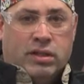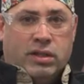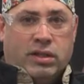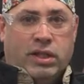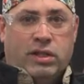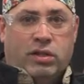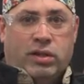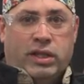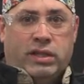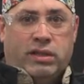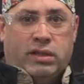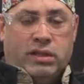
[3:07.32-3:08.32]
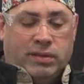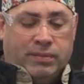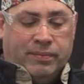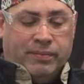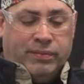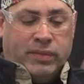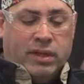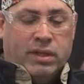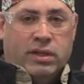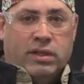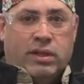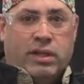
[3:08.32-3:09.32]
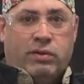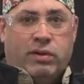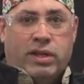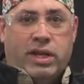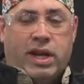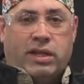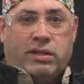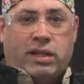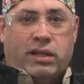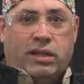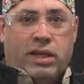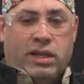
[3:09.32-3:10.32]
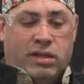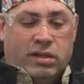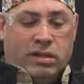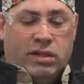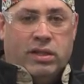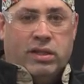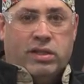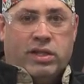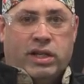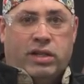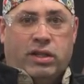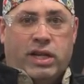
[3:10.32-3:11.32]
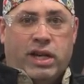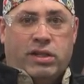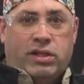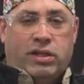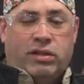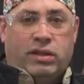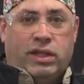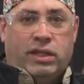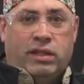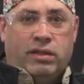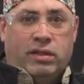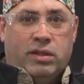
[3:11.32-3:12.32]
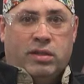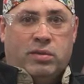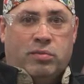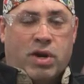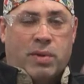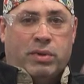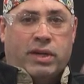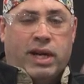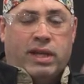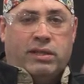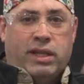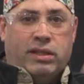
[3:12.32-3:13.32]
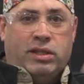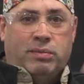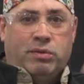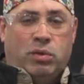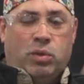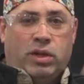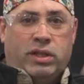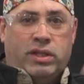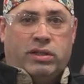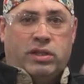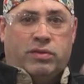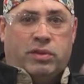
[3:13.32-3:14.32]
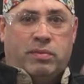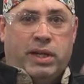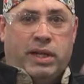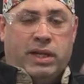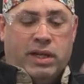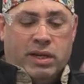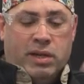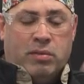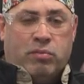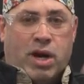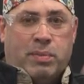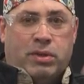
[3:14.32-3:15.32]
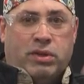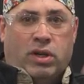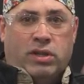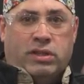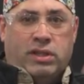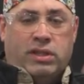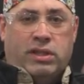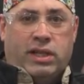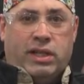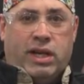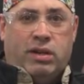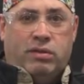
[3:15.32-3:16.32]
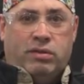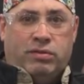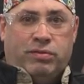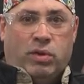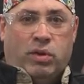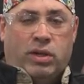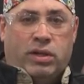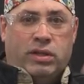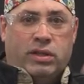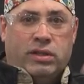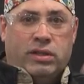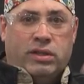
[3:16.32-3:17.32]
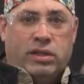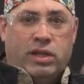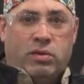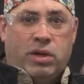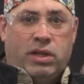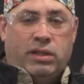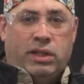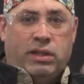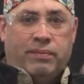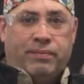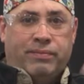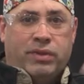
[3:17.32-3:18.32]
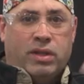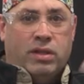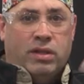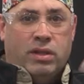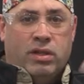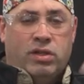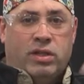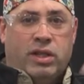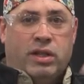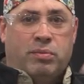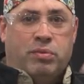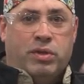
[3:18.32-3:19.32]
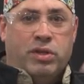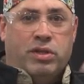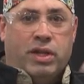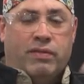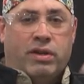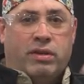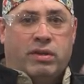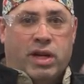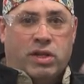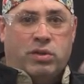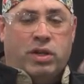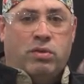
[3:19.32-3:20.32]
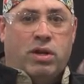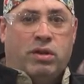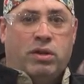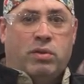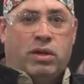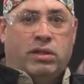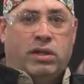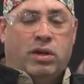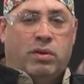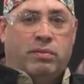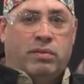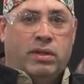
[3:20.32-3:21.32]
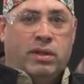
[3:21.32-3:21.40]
Clean the grease, get rid of the oxide layer, check your gas shielding, proper contact tip to work distance for MIG, proper tungsten stick out for TIG welding. You should, get a, you should have an x-ray quality weld at home.